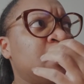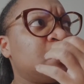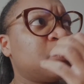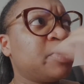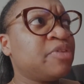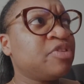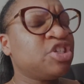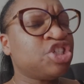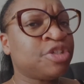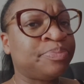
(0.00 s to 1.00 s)

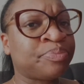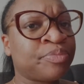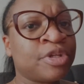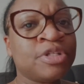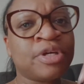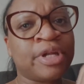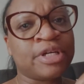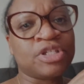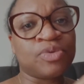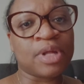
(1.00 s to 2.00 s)
12ish so now
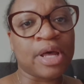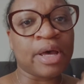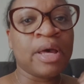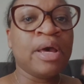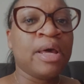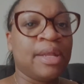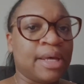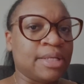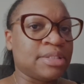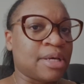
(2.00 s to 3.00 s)
it's two o'clock now
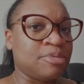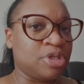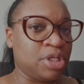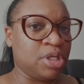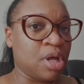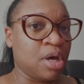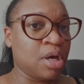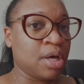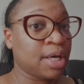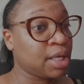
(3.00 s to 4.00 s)
it's time to eat
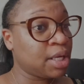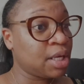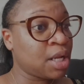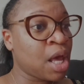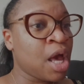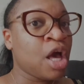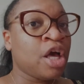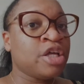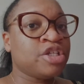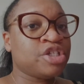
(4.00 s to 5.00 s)
again
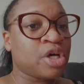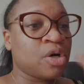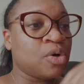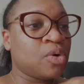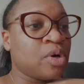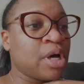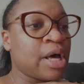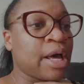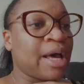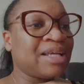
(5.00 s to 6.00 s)
so
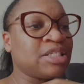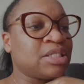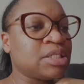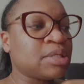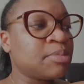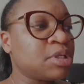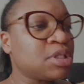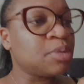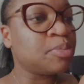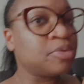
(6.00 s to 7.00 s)
i just did something
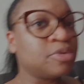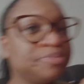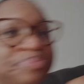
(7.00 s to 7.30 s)
simple